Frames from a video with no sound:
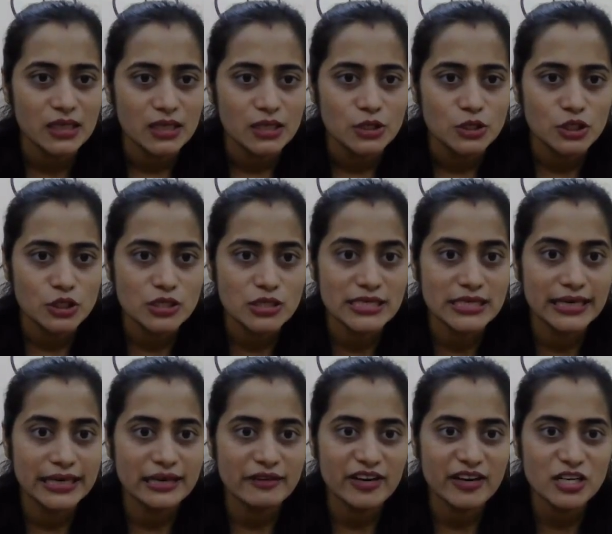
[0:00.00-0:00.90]

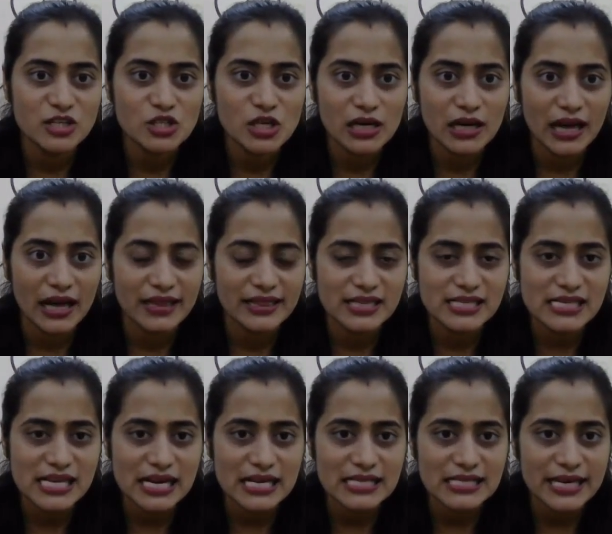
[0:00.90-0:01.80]
Srinivasha Gandhi is
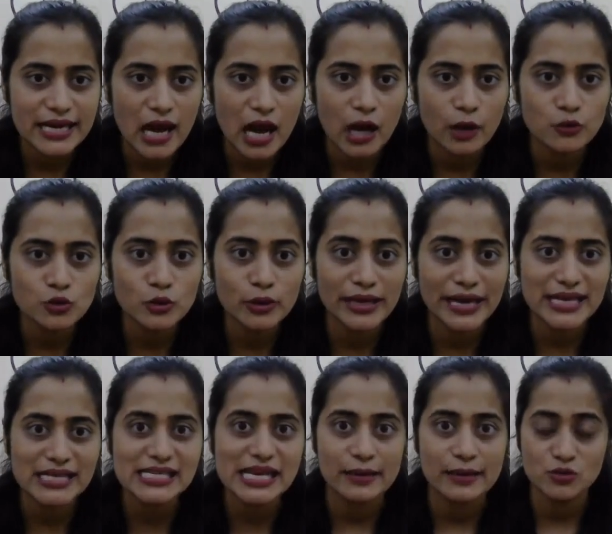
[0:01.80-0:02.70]
asking how to
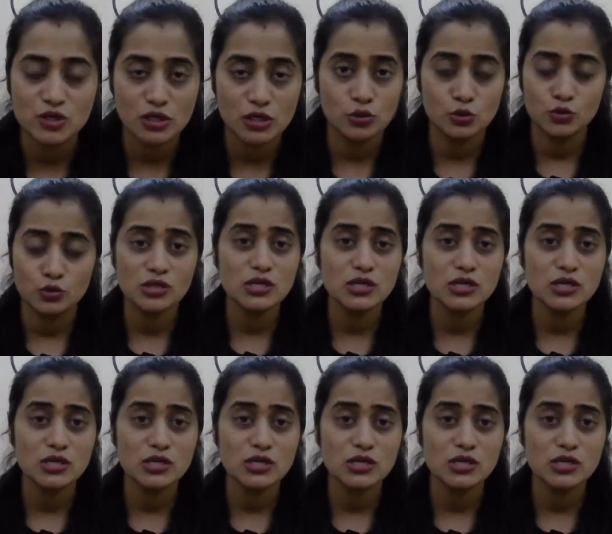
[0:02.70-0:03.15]
guess MCQs.